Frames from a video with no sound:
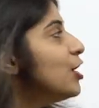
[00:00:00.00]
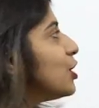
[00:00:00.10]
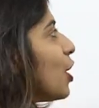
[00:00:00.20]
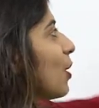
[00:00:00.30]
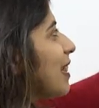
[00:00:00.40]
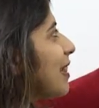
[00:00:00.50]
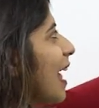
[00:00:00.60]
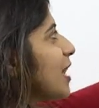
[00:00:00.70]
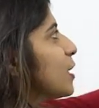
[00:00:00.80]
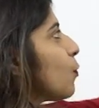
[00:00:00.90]
So
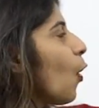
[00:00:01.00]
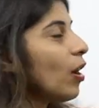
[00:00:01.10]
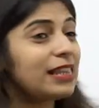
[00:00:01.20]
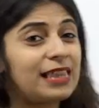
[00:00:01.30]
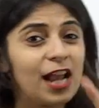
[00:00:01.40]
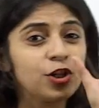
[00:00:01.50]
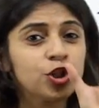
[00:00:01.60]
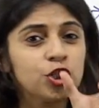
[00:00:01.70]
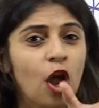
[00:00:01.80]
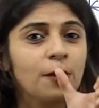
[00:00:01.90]
that's what that
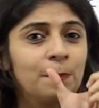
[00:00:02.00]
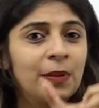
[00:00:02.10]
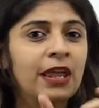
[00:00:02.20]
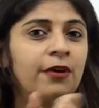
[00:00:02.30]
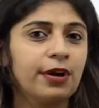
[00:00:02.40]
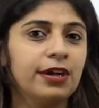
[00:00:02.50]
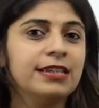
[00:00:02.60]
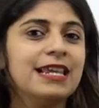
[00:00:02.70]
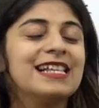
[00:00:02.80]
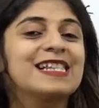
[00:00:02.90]
short
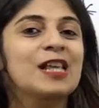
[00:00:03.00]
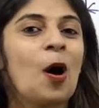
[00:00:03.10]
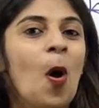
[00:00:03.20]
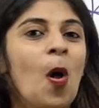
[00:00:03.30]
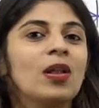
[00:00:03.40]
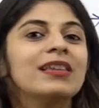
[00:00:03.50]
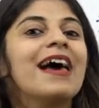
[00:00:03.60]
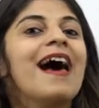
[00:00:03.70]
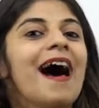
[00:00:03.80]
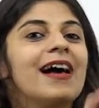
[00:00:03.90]
period is called
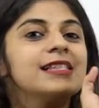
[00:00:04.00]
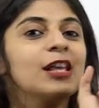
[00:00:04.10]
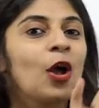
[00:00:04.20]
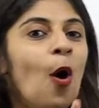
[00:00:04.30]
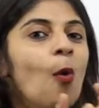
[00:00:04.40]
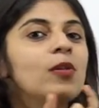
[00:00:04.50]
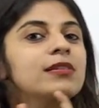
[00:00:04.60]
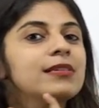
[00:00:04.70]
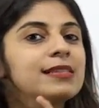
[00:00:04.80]
as a cold